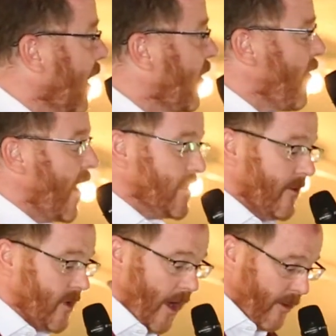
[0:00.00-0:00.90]
a
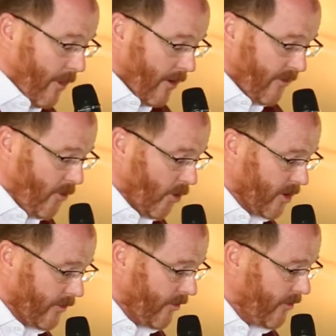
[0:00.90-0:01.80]
creative dynamo, a
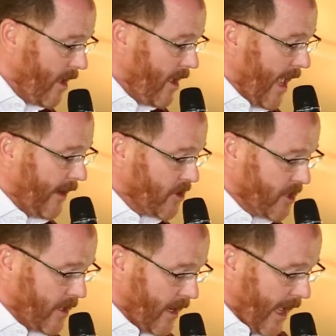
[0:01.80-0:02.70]
force of energy,